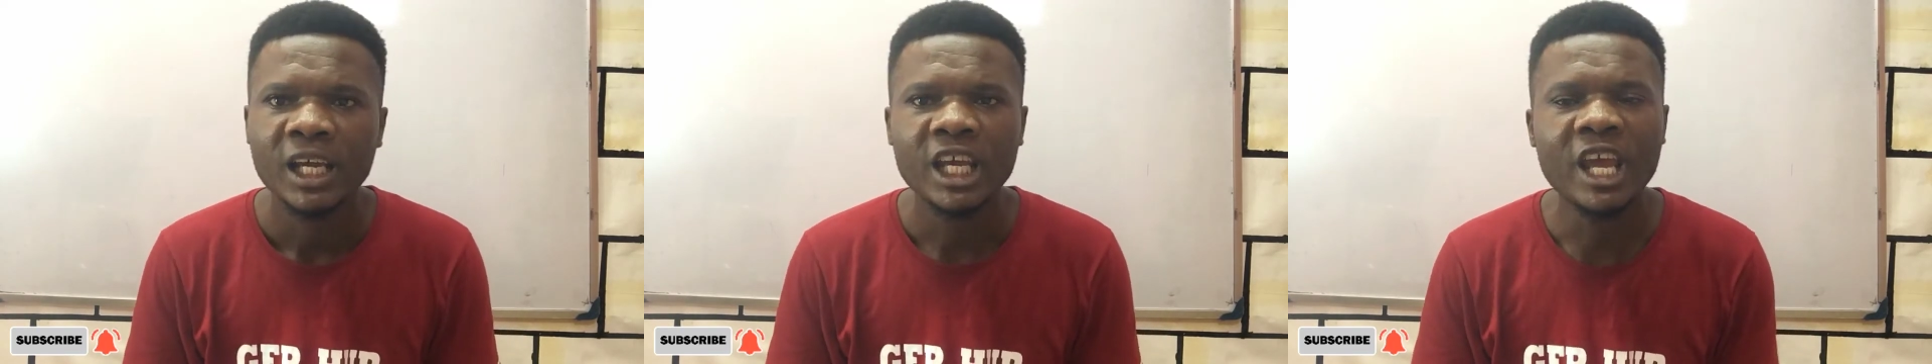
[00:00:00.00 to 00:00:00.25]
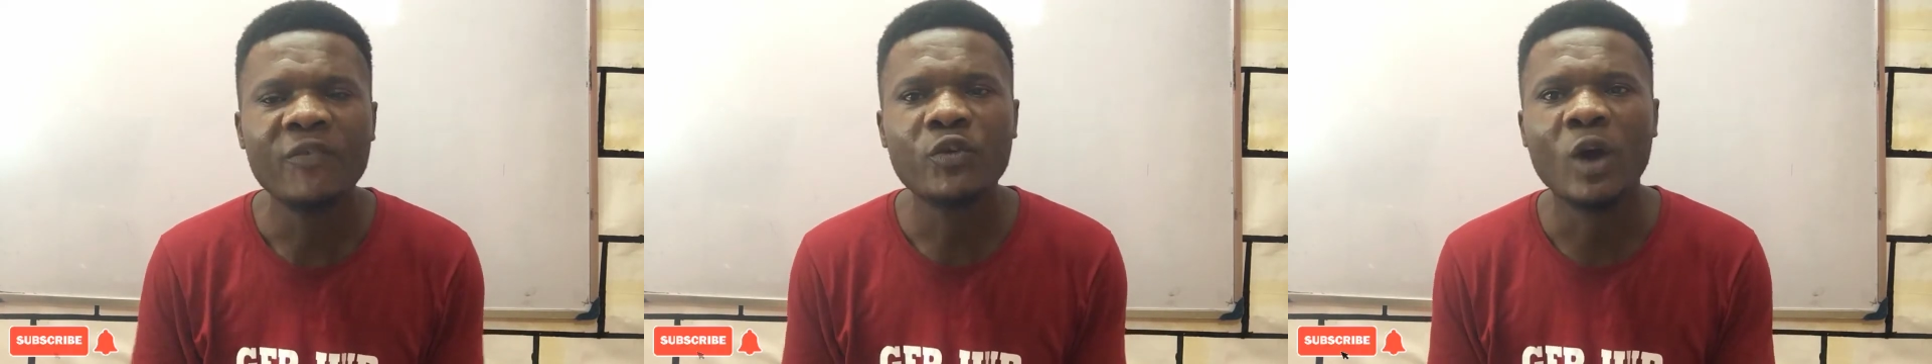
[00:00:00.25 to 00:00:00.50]

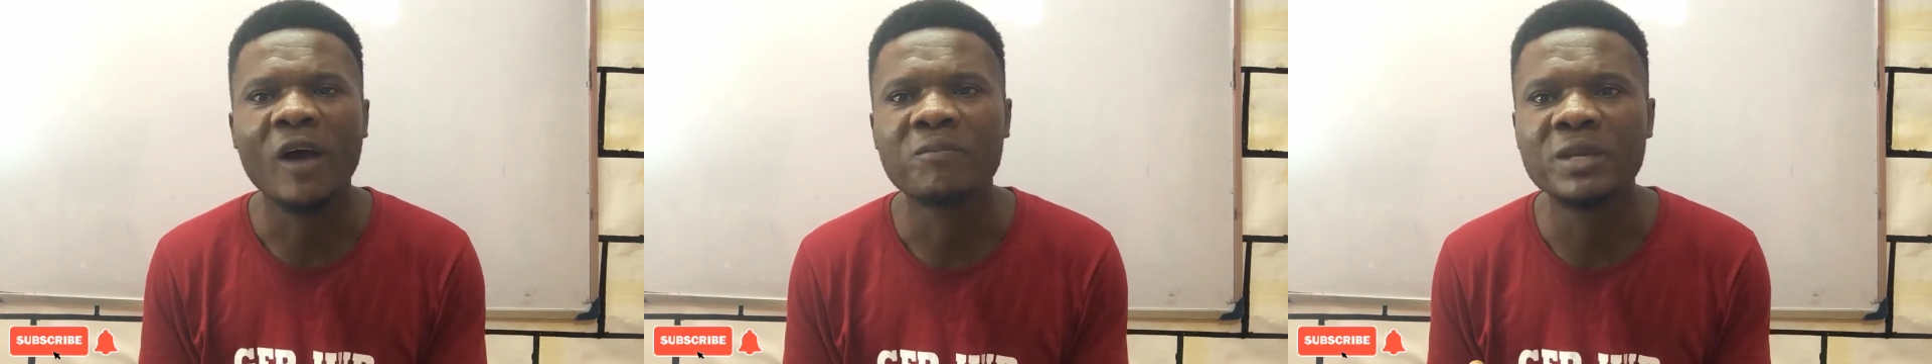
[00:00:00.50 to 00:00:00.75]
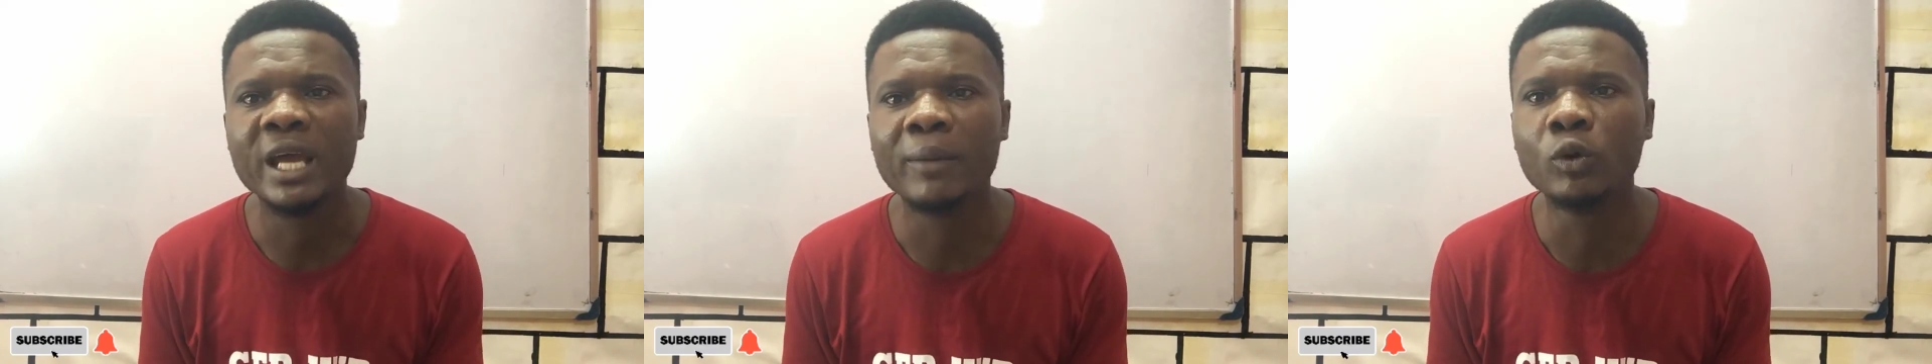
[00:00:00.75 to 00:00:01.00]
If you have
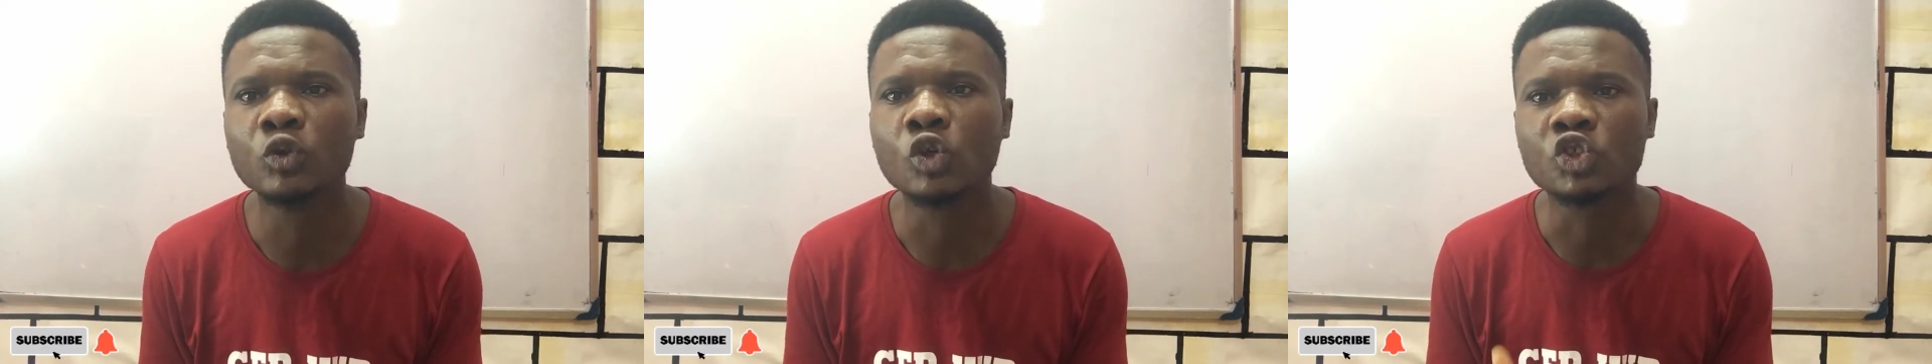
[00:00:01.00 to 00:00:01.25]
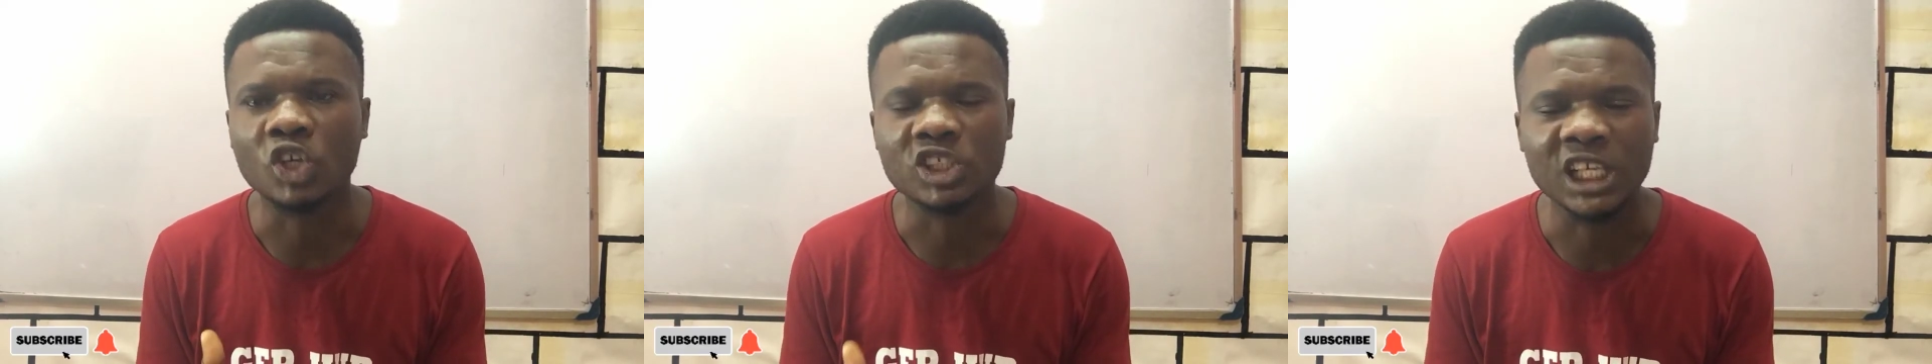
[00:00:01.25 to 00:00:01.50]
been able to
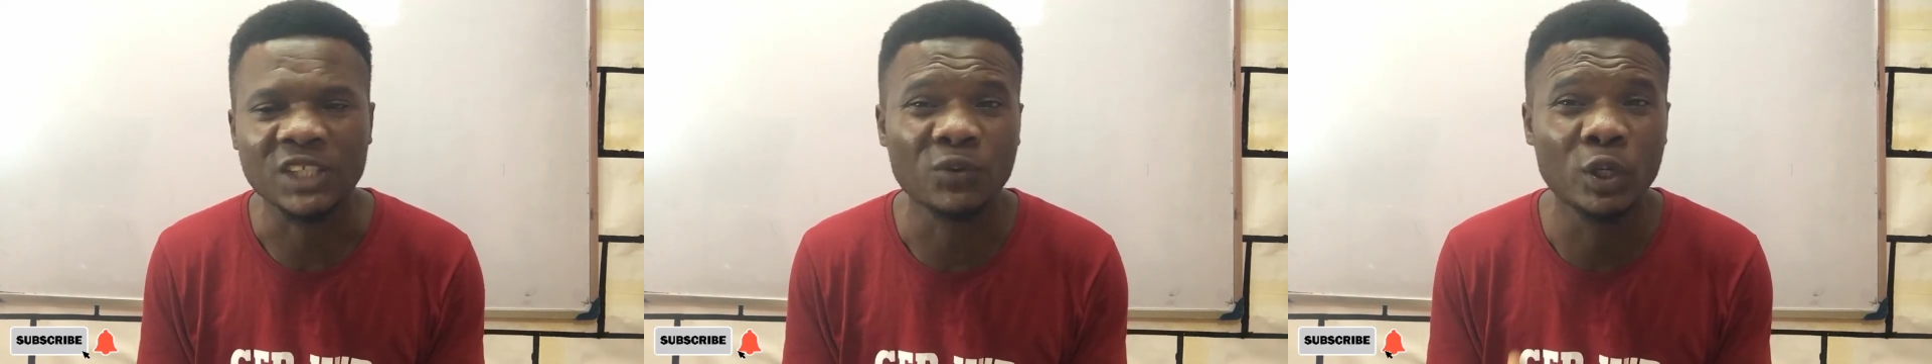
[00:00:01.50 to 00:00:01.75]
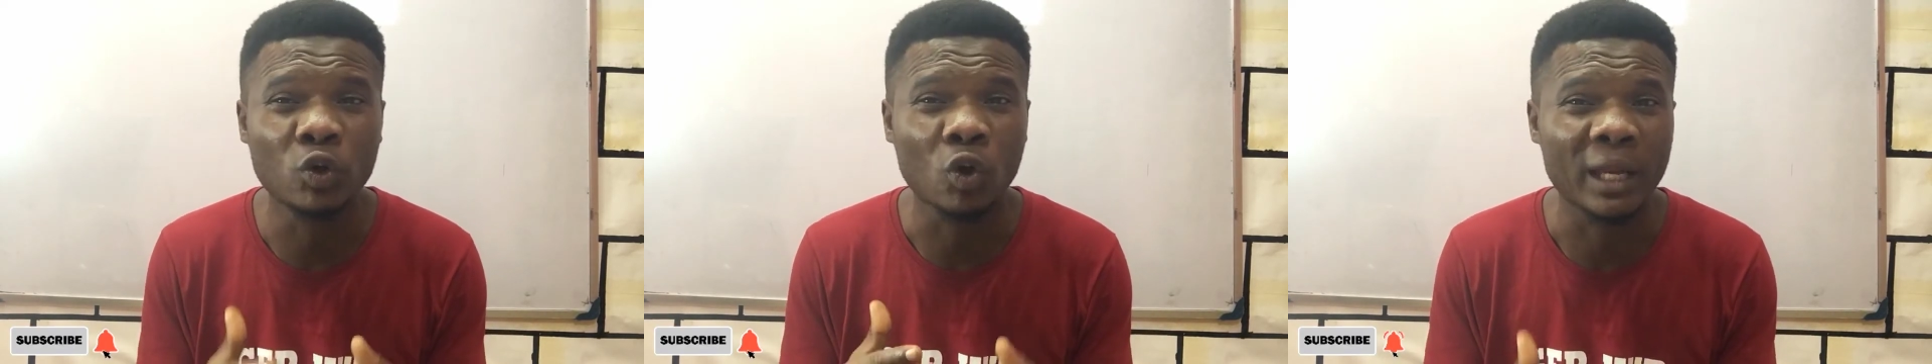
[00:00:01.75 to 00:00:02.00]

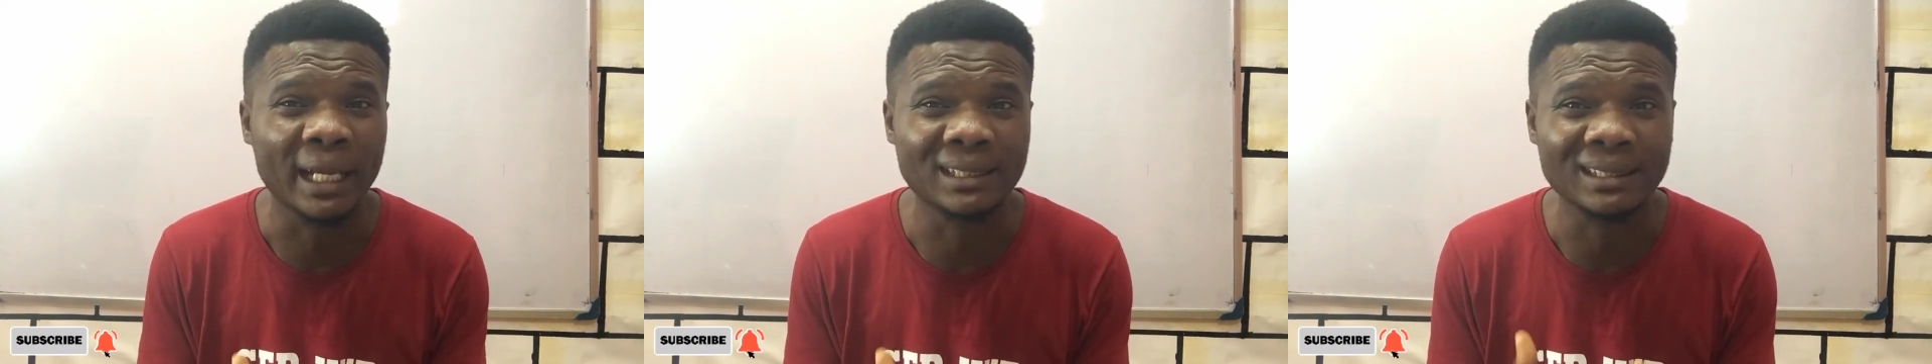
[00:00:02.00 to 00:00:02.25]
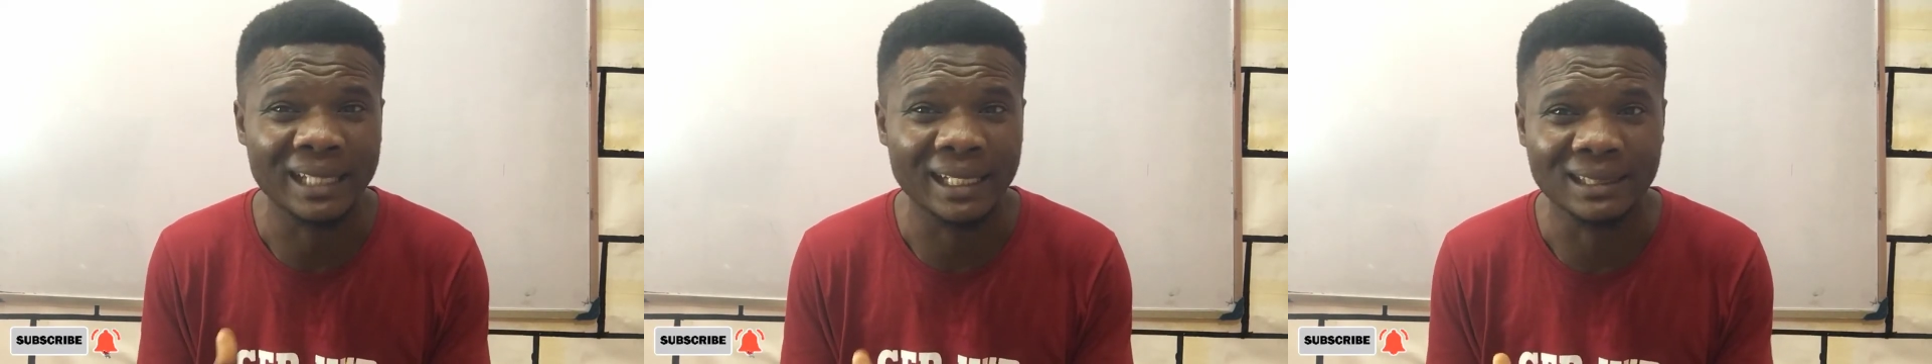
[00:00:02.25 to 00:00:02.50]
successfully
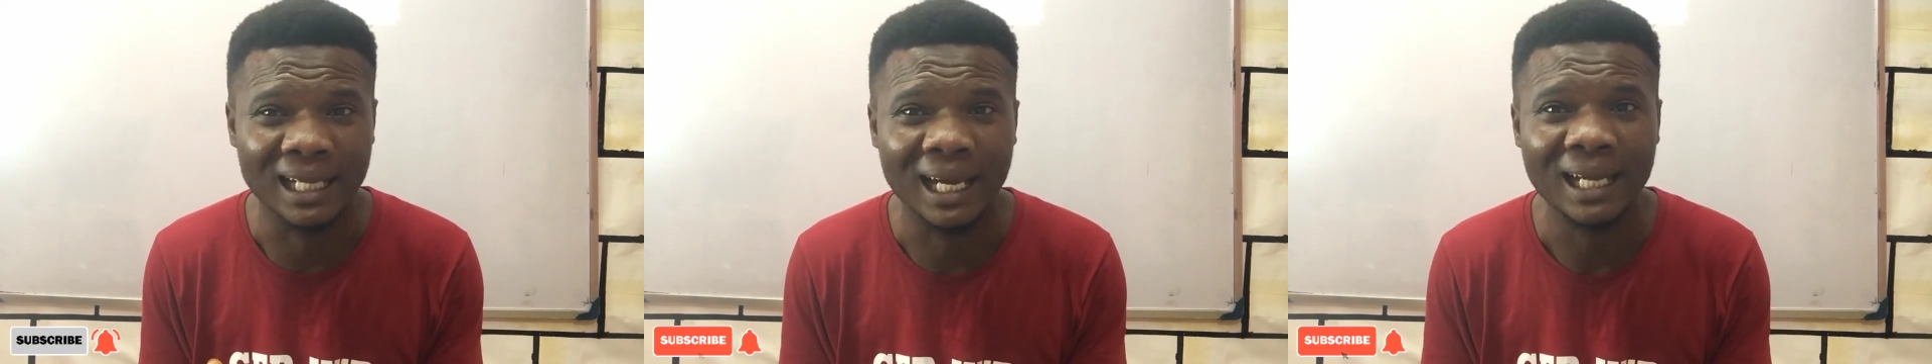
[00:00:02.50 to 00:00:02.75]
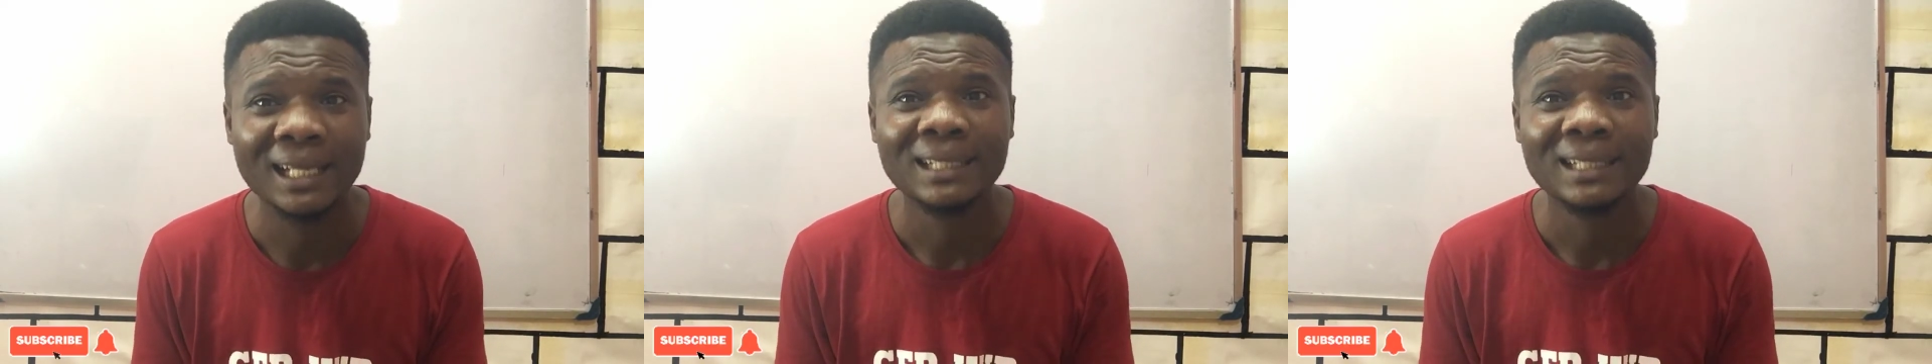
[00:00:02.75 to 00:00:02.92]
collect data,